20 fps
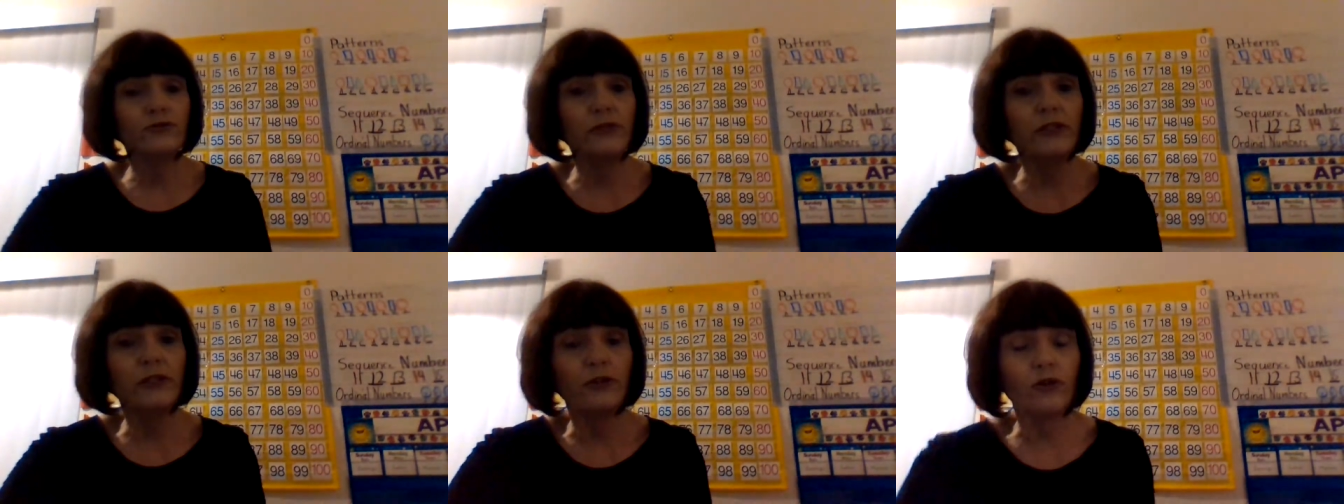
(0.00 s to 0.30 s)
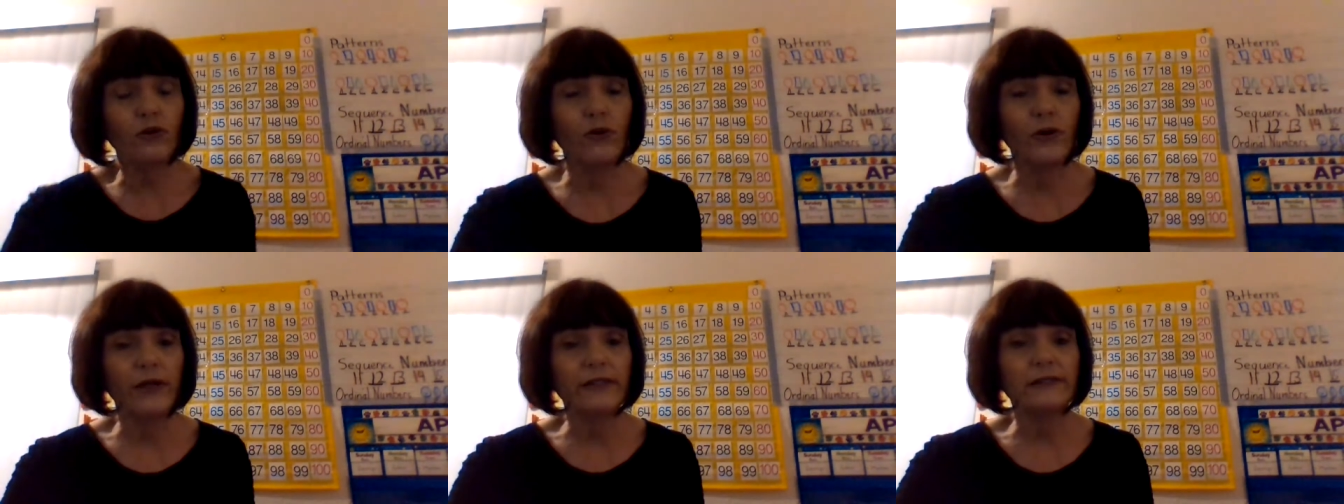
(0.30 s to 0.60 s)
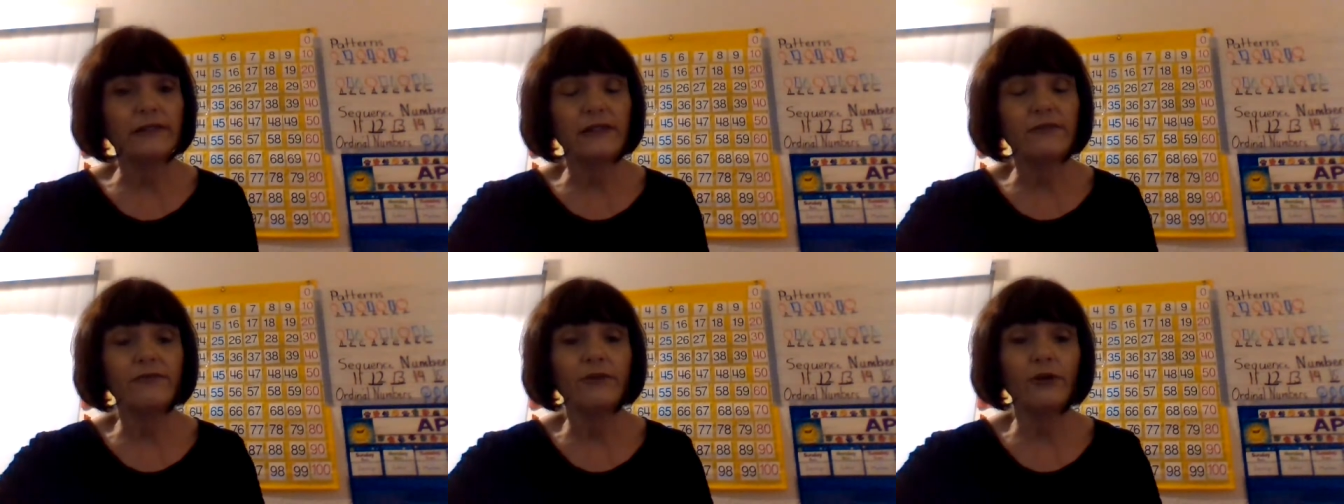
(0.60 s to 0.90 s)
real
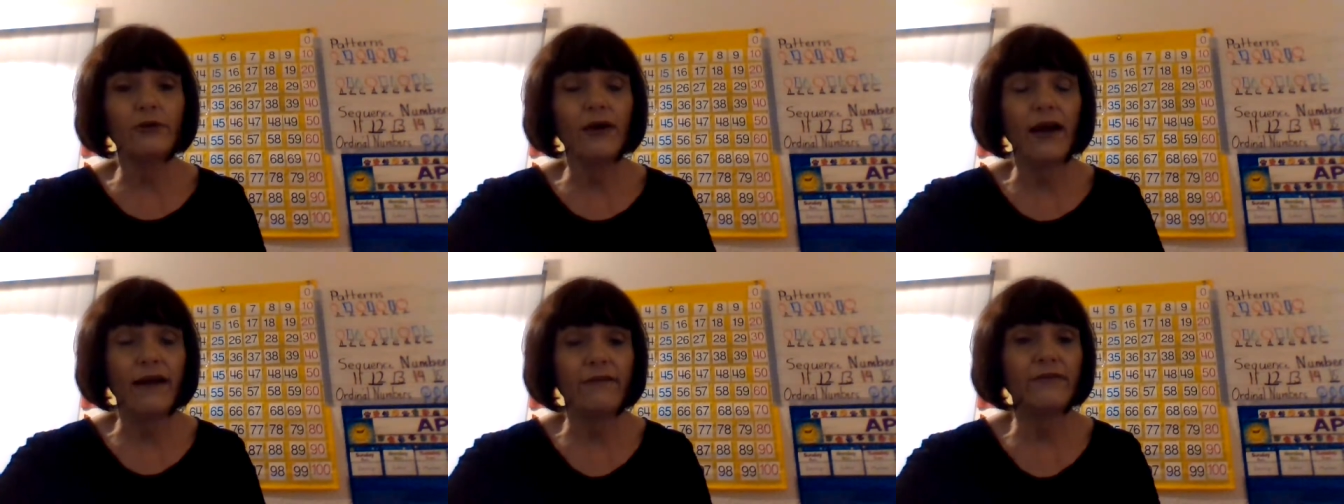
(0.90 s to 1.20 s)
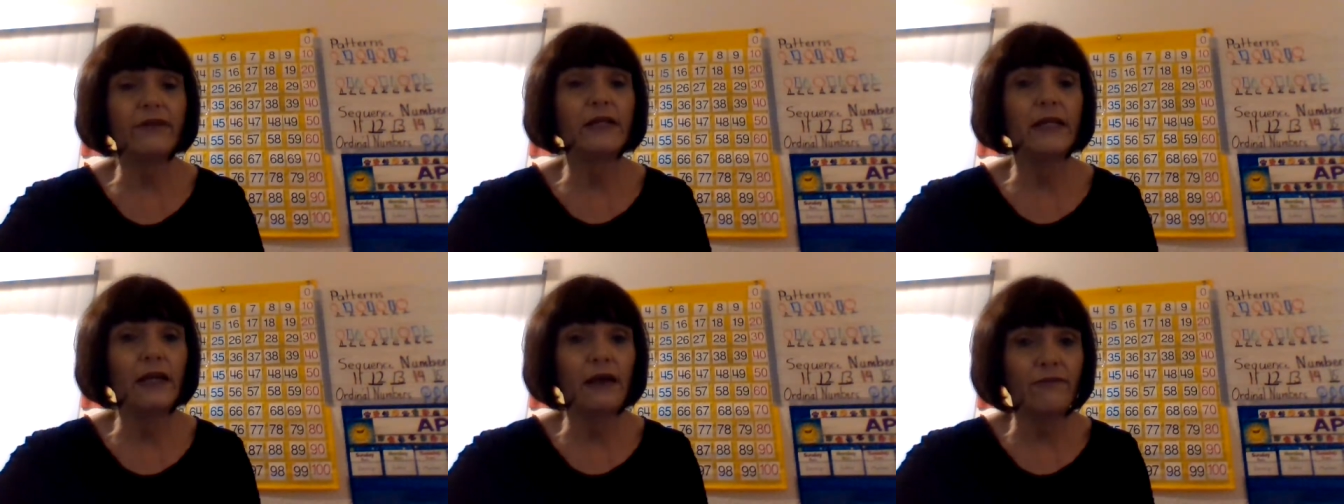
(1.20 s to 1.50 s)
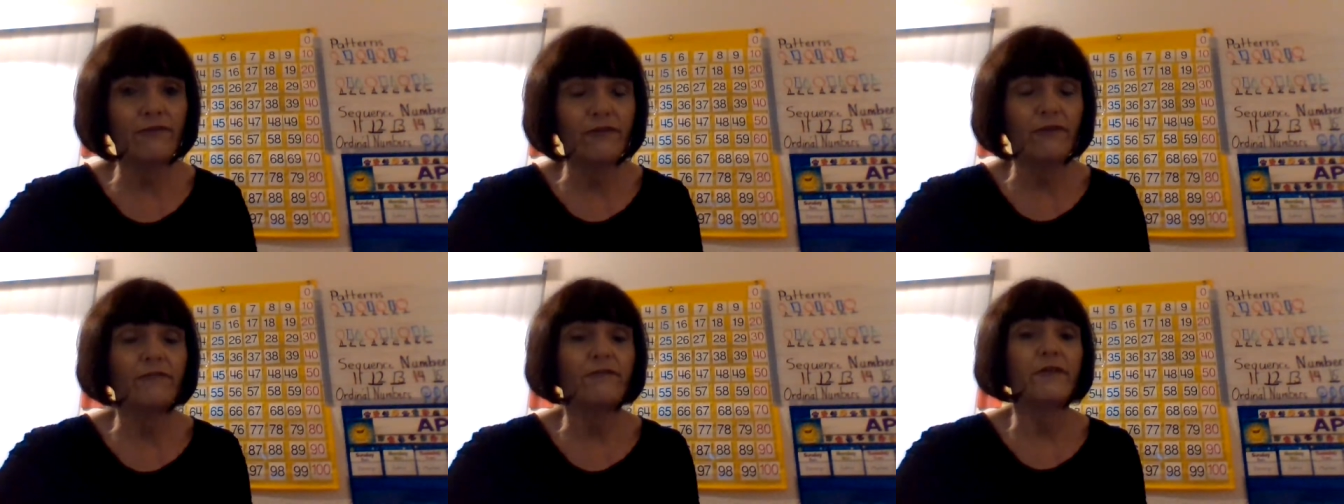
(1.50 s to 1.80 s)
coins if you have
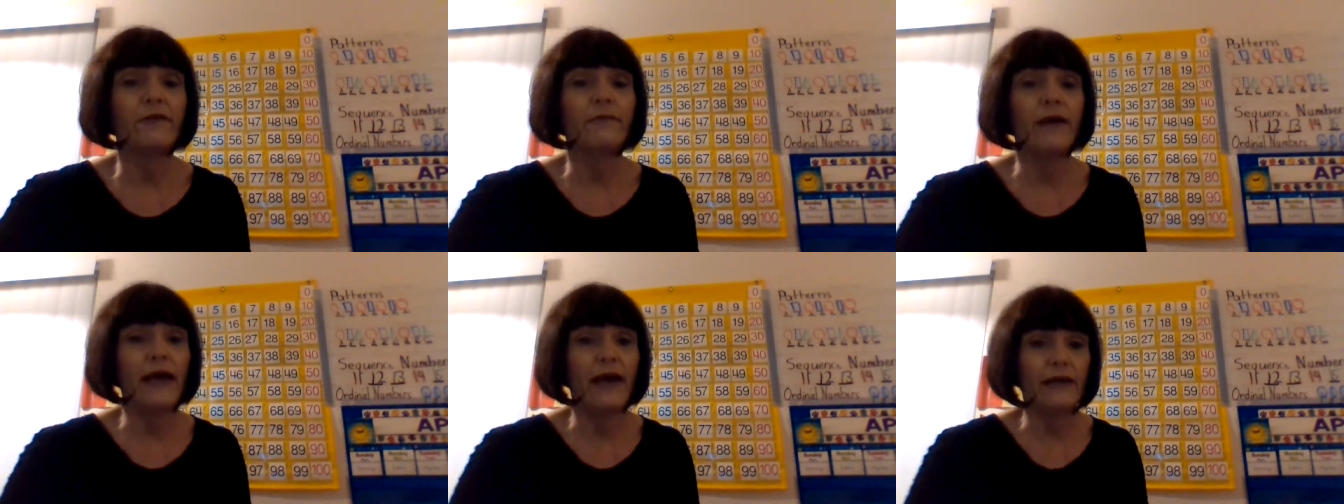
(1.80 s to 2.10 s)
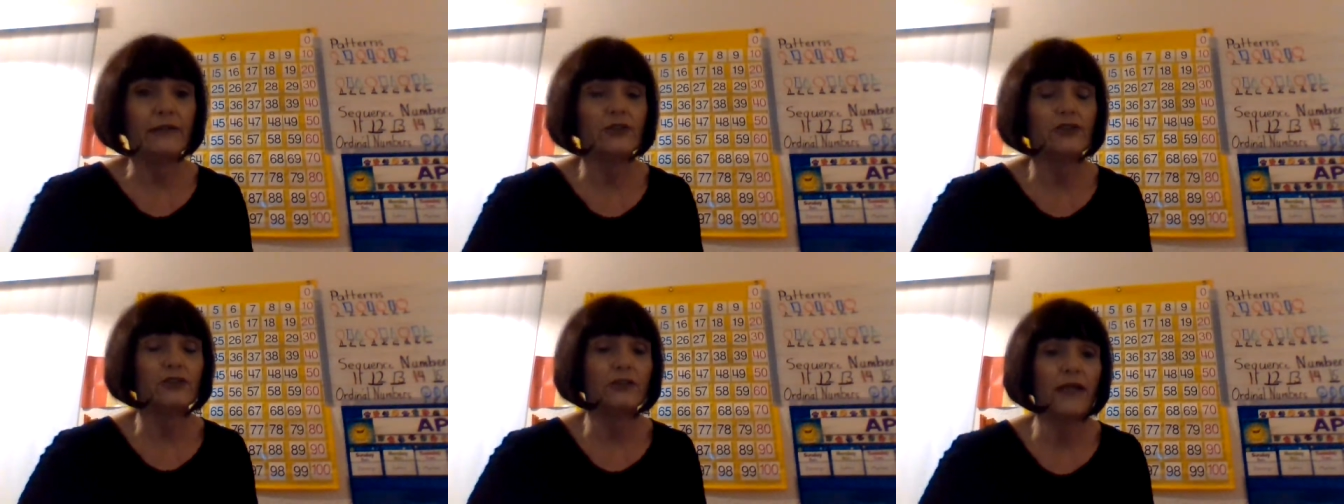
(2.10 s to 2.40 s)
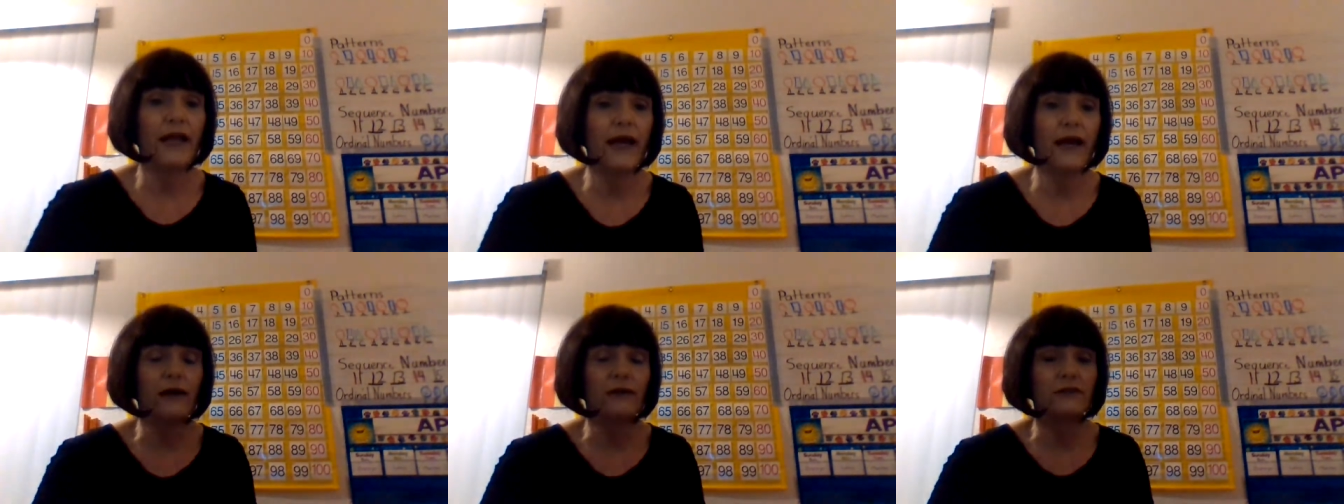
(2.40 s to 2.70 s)
enough of them at your
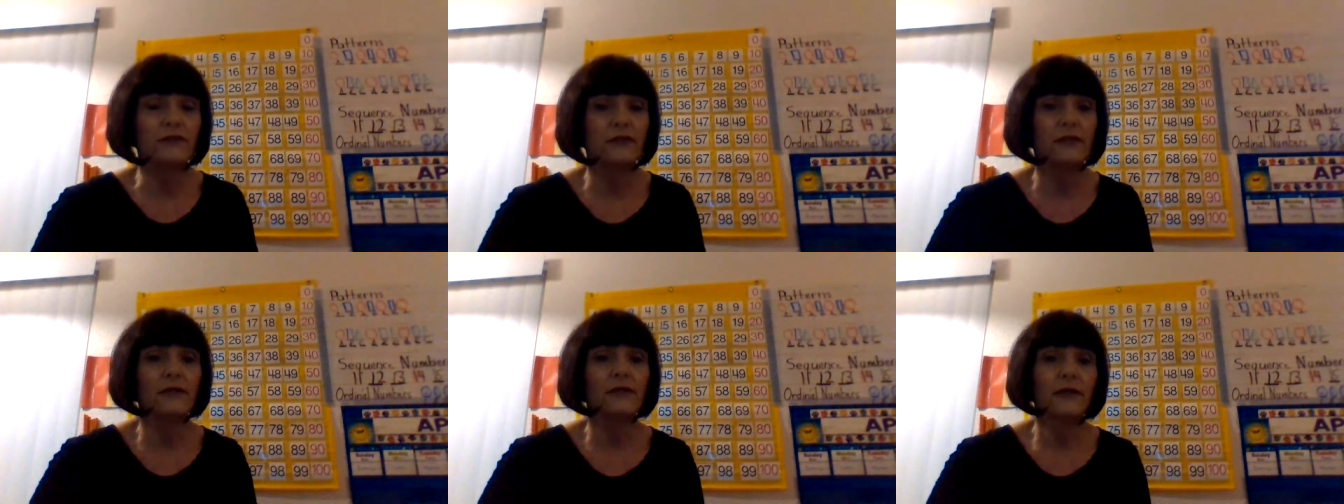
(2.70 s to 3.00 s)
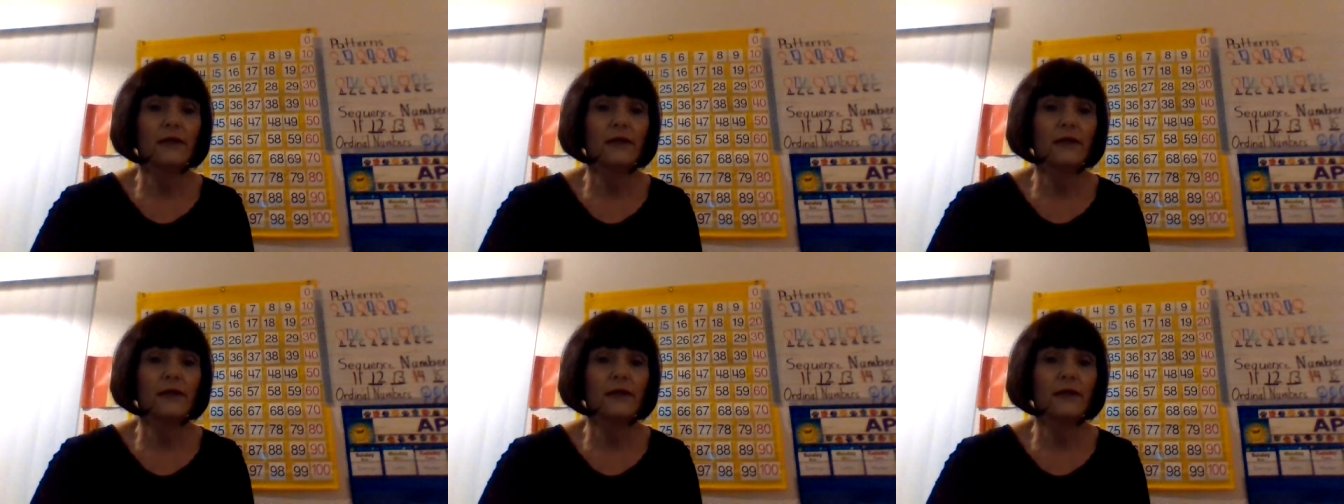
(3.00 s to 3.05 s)
house.